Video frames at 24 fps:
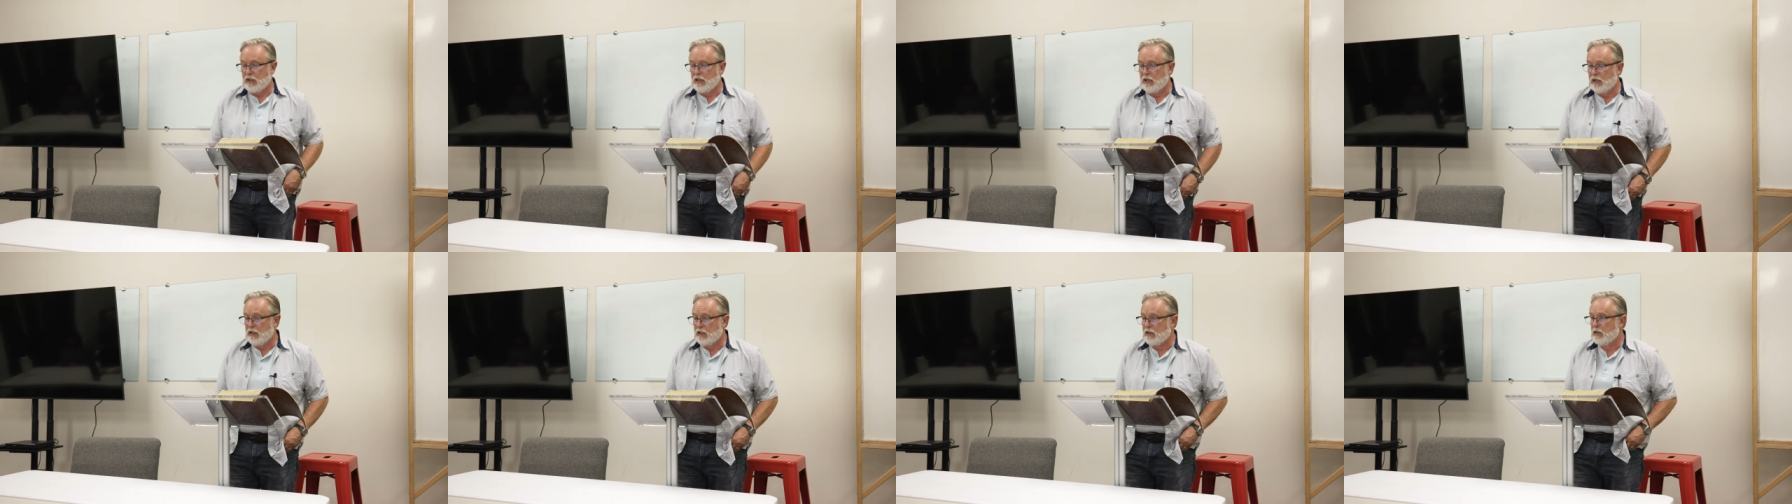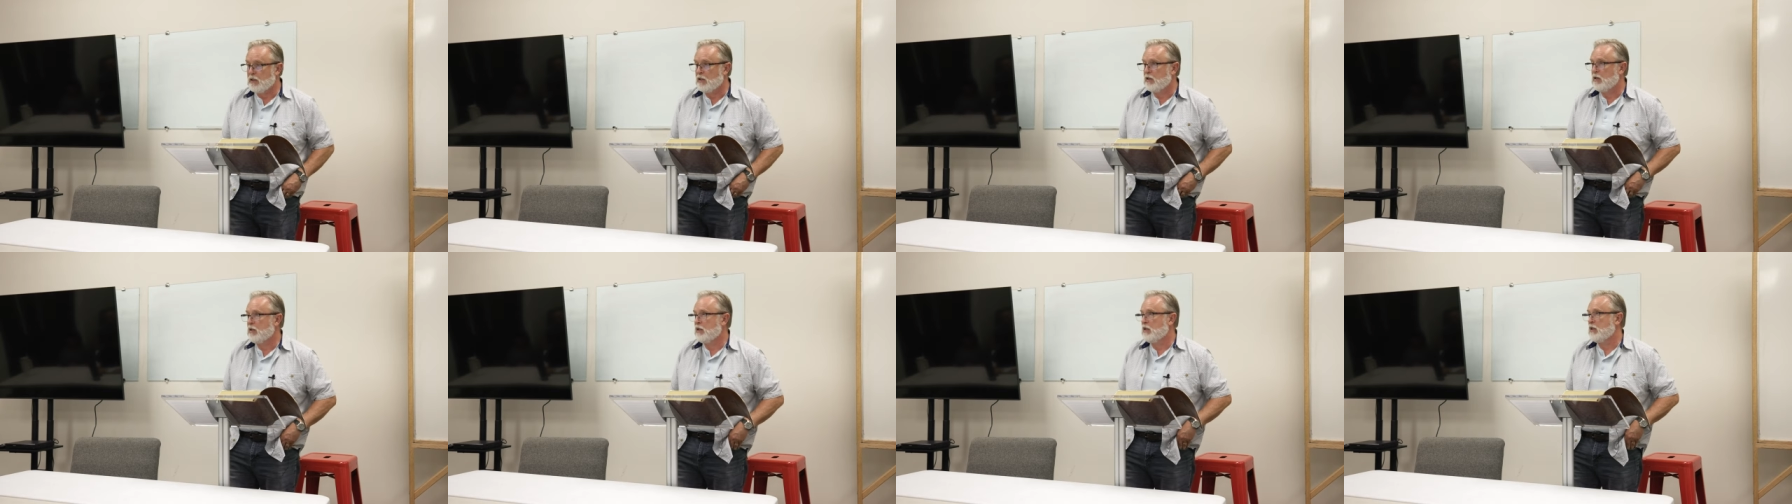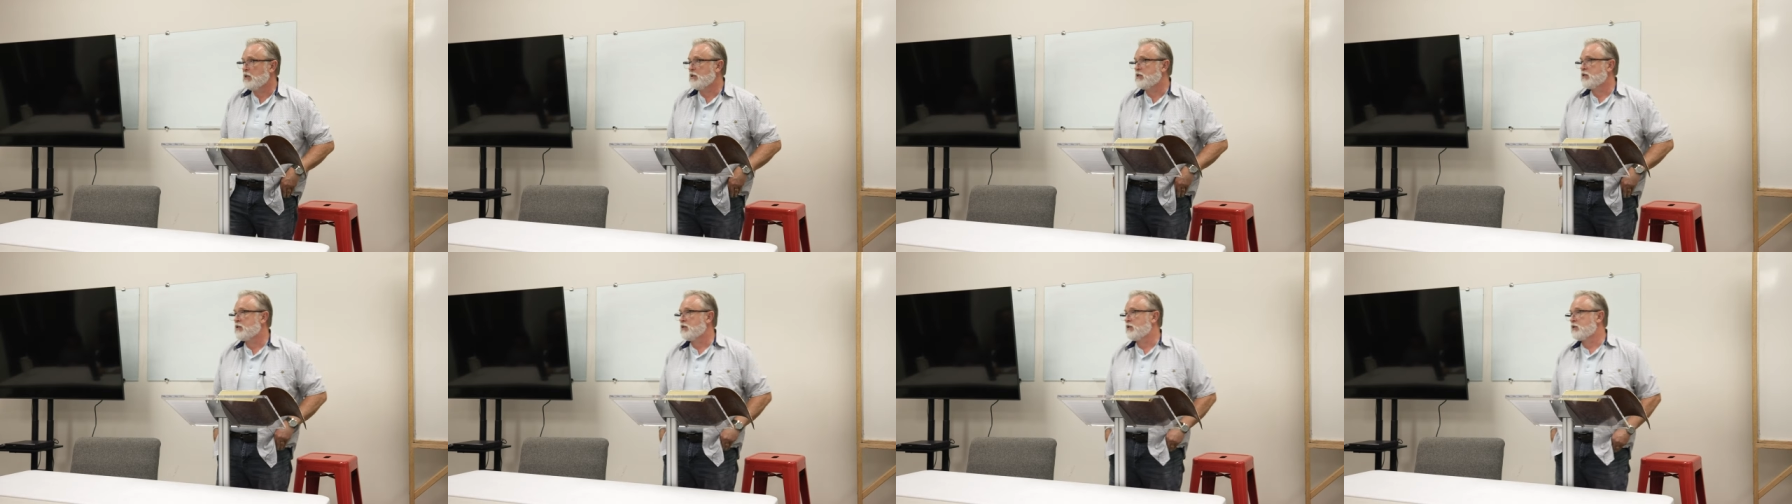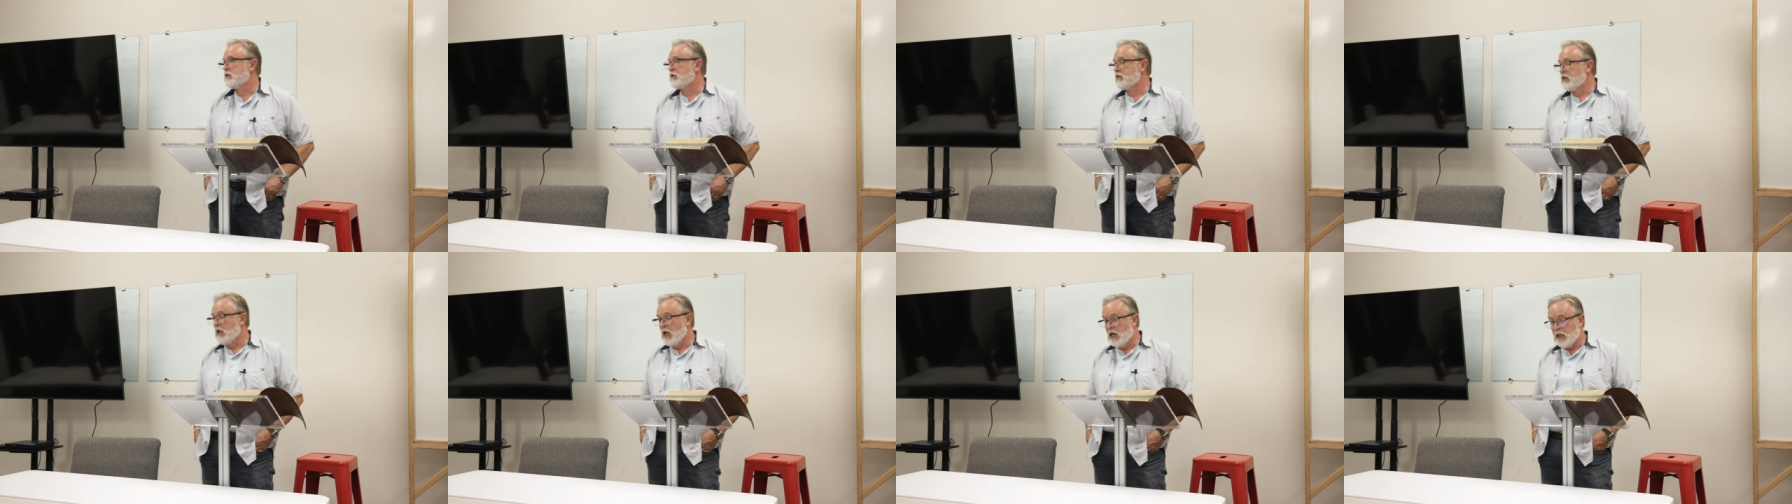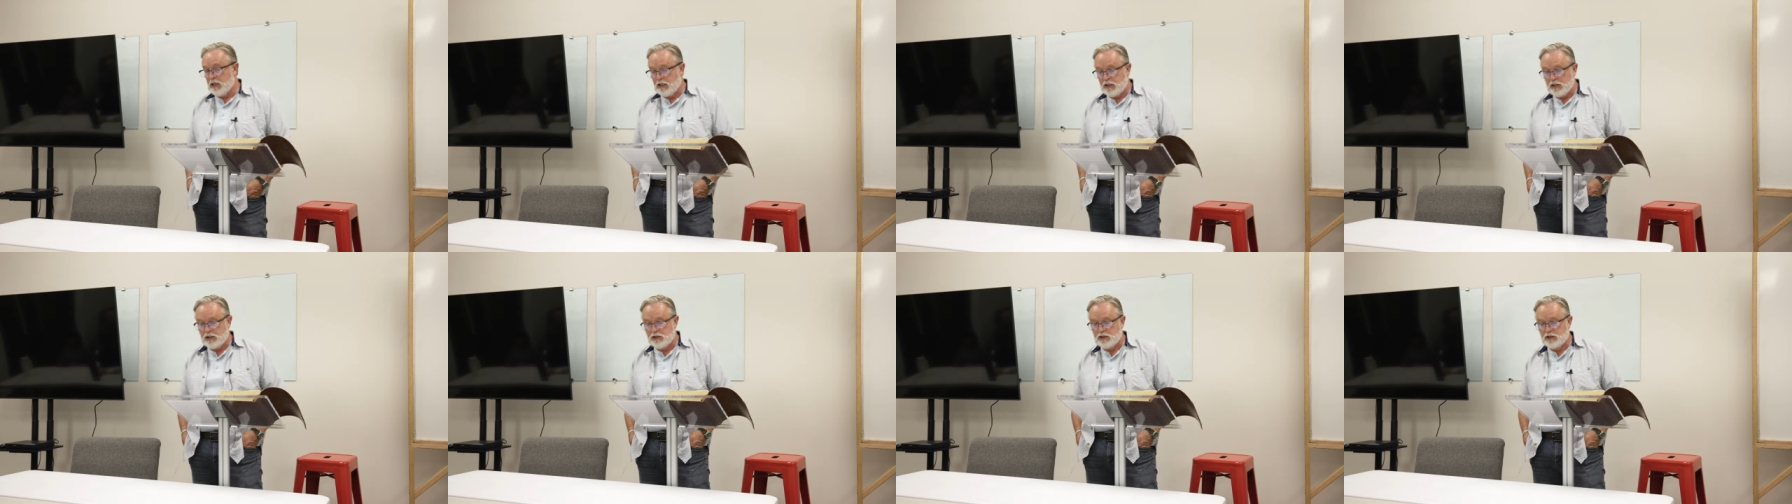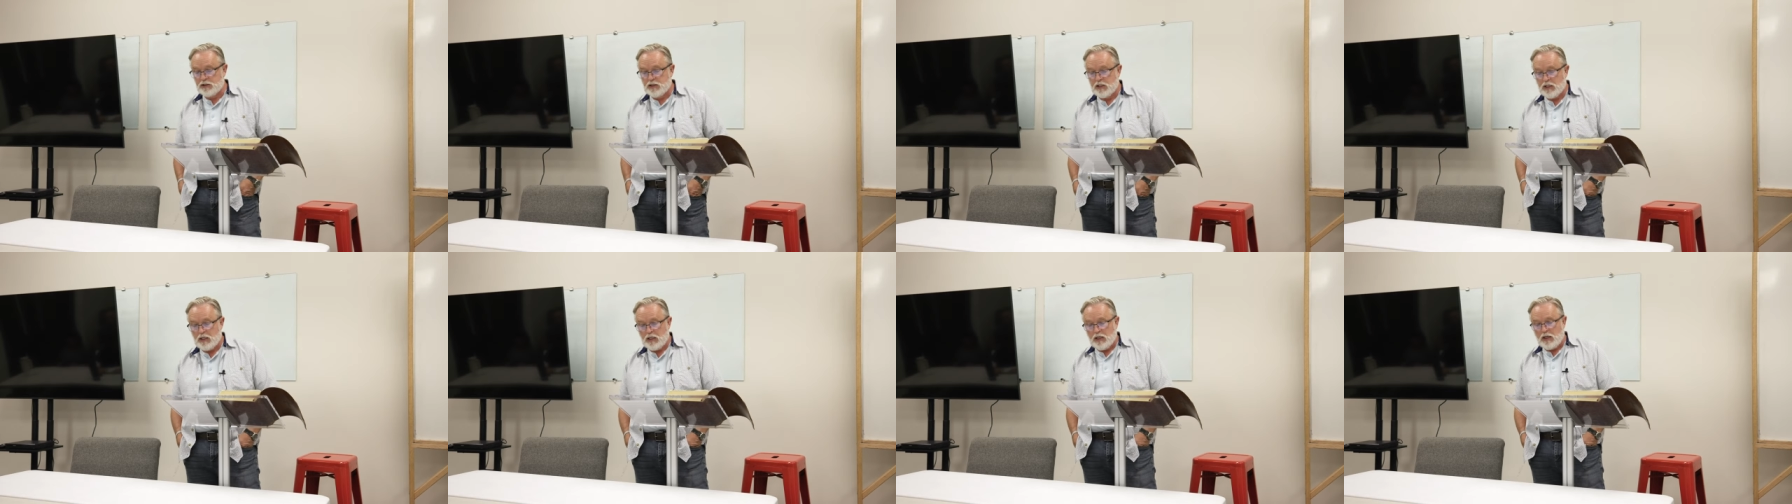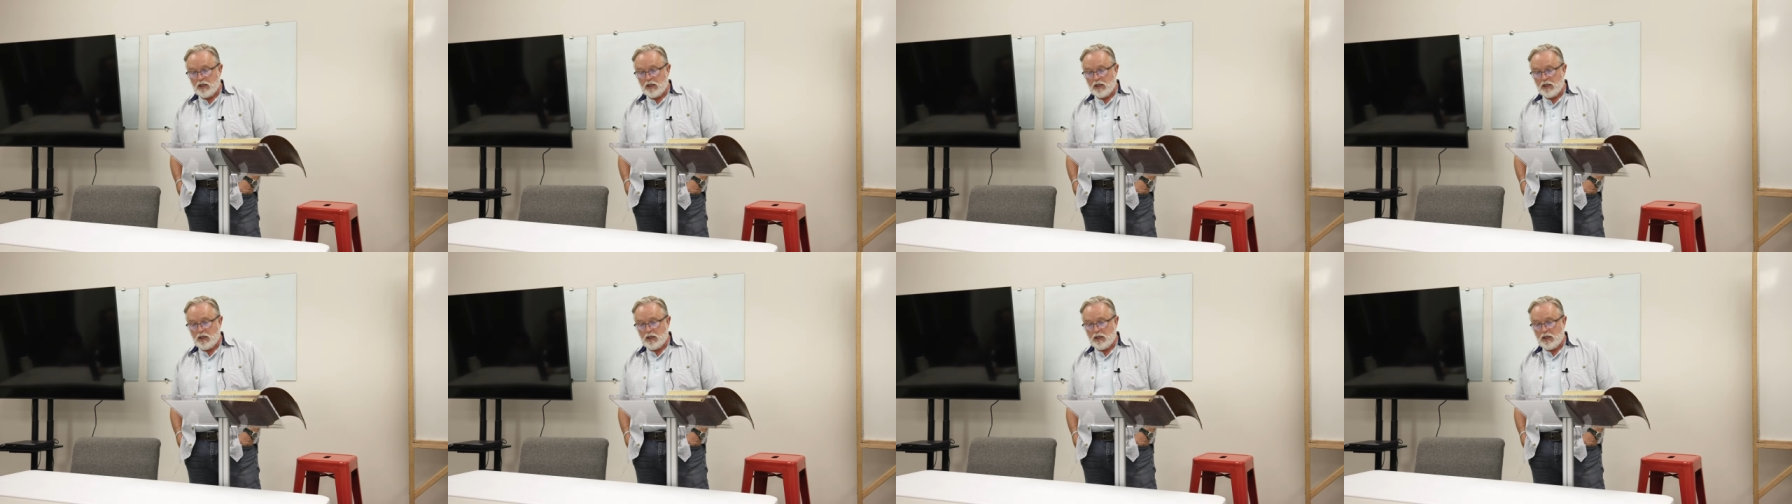in these studies,